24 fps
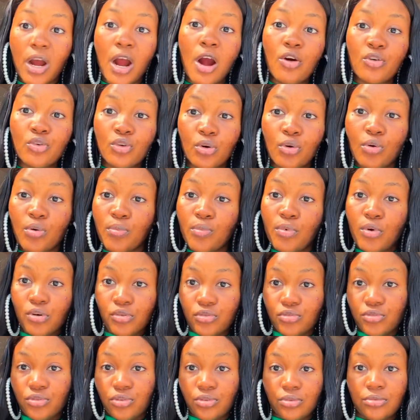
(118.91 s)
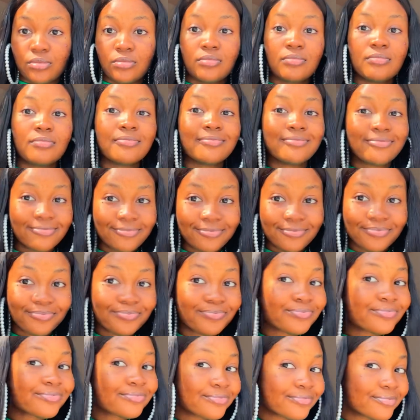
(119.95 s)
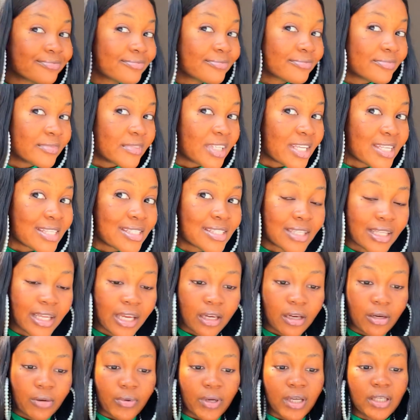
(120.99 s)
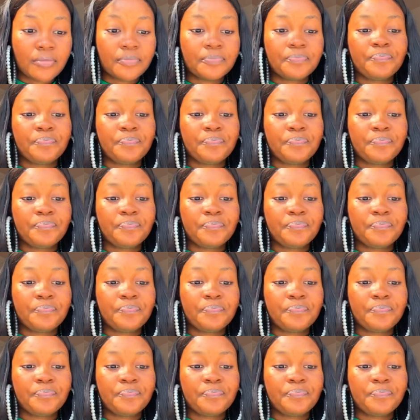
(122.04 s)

how your home country is like, right?